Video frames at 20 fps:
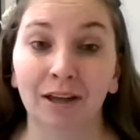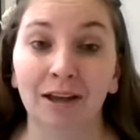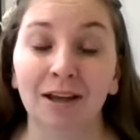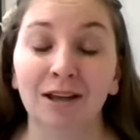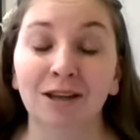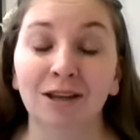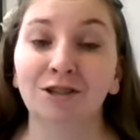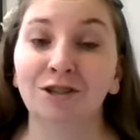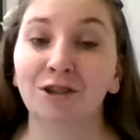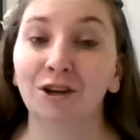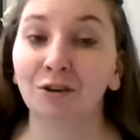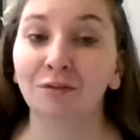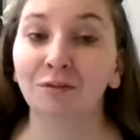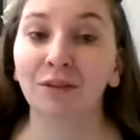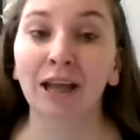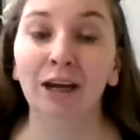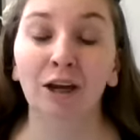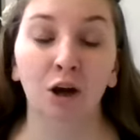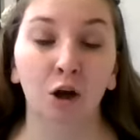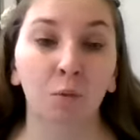Serve
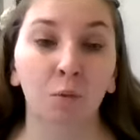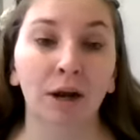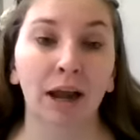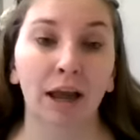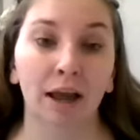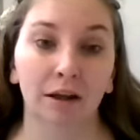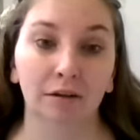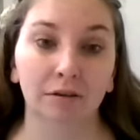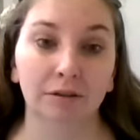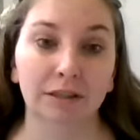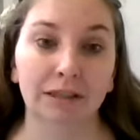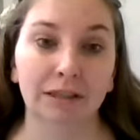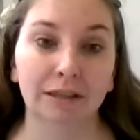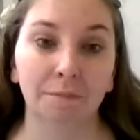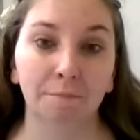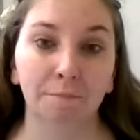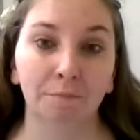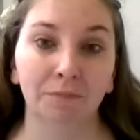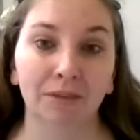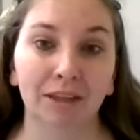like no one else,
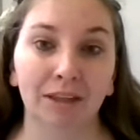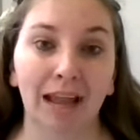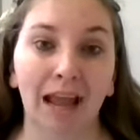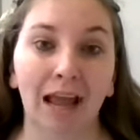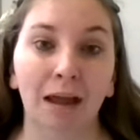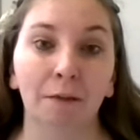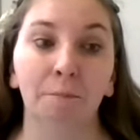and